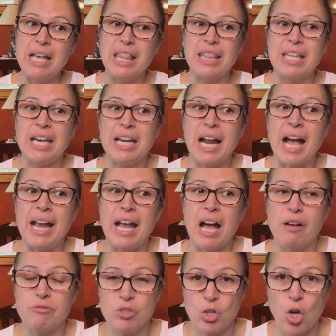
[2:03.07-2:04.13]
that I
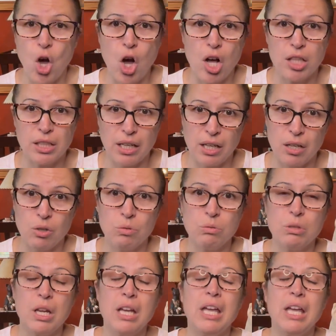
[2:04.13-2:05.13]
have to call out